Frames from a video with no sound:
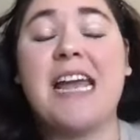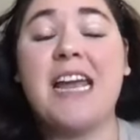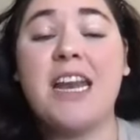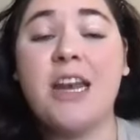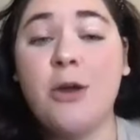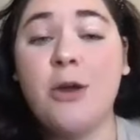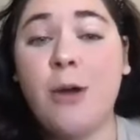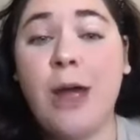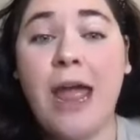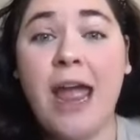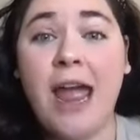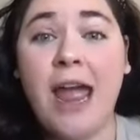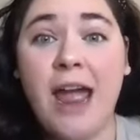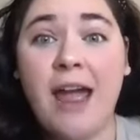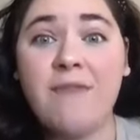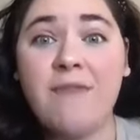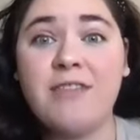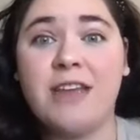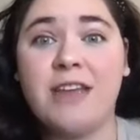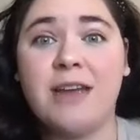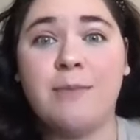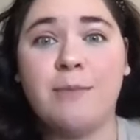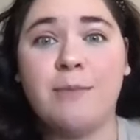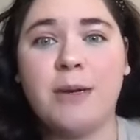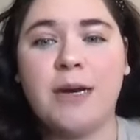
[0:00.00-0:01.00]
I know I have
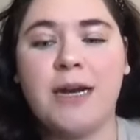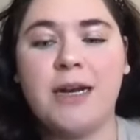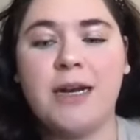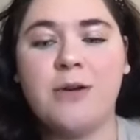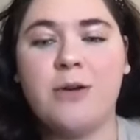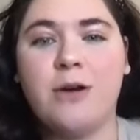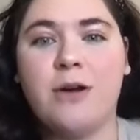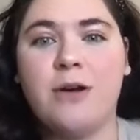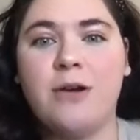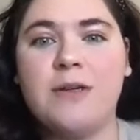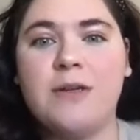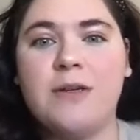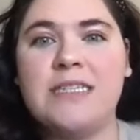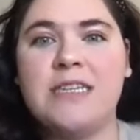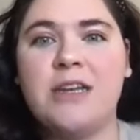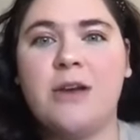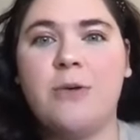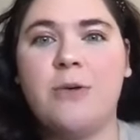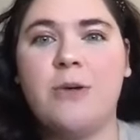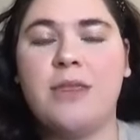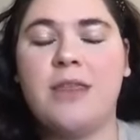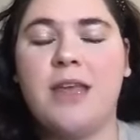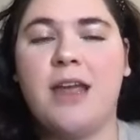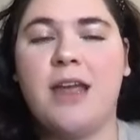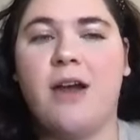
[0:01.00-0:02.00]
them, but I don't always know
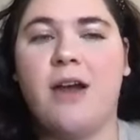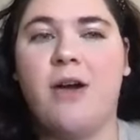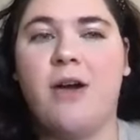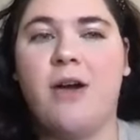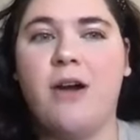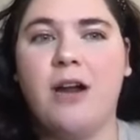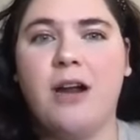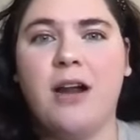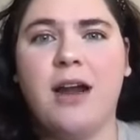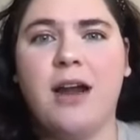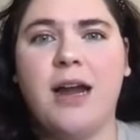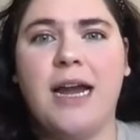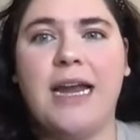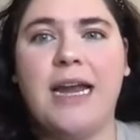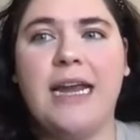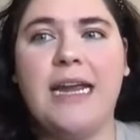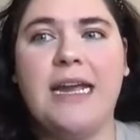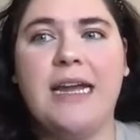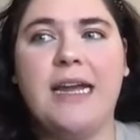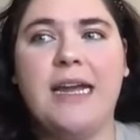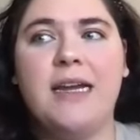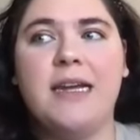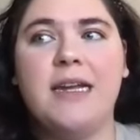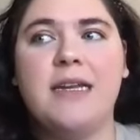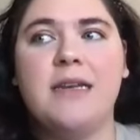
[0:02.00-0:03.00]
what they are.
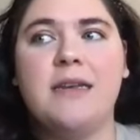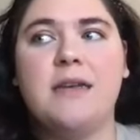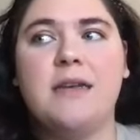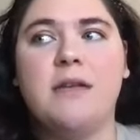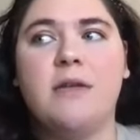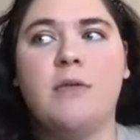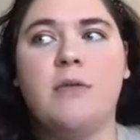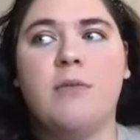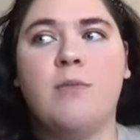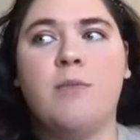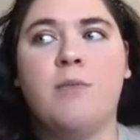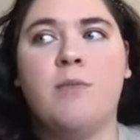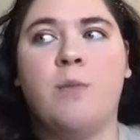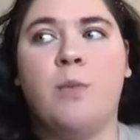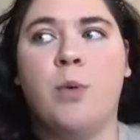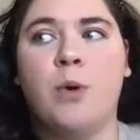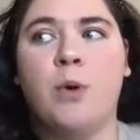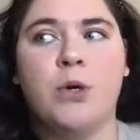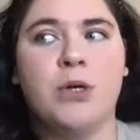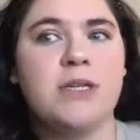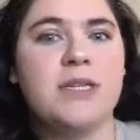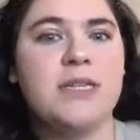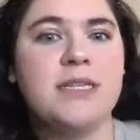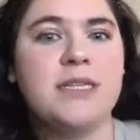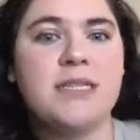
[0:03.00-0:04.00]
And
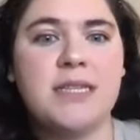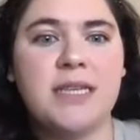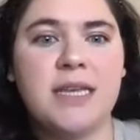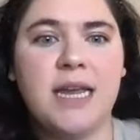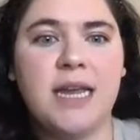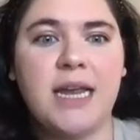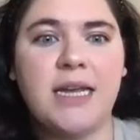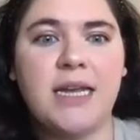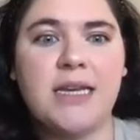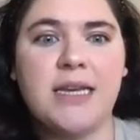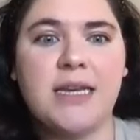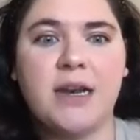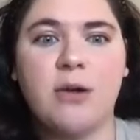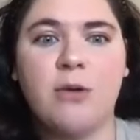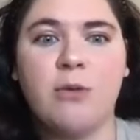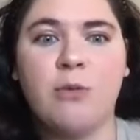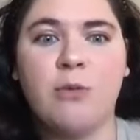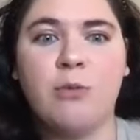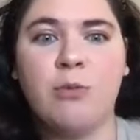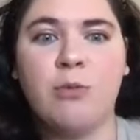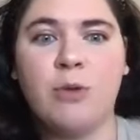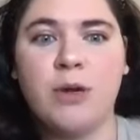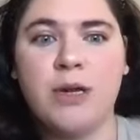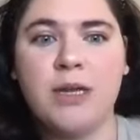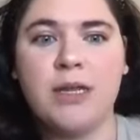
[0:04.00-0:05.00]
Born to Slay did a
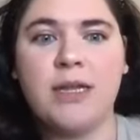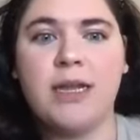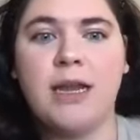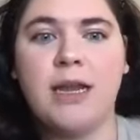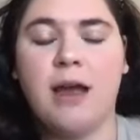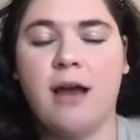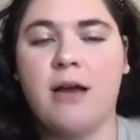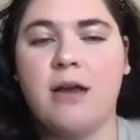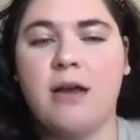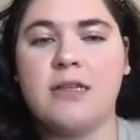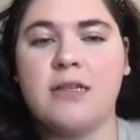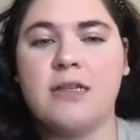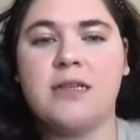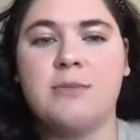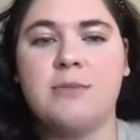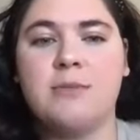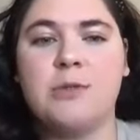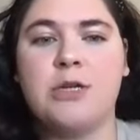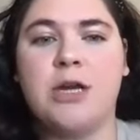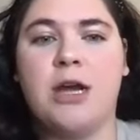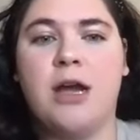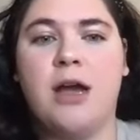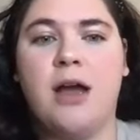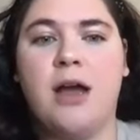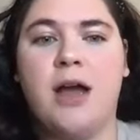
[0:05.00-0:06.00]
really awesome
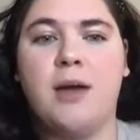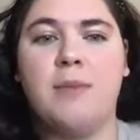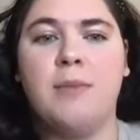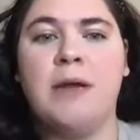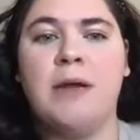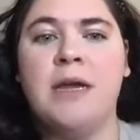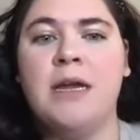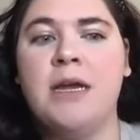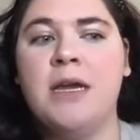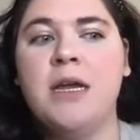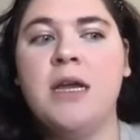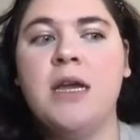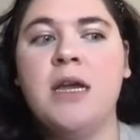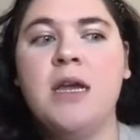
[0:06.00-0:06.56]
job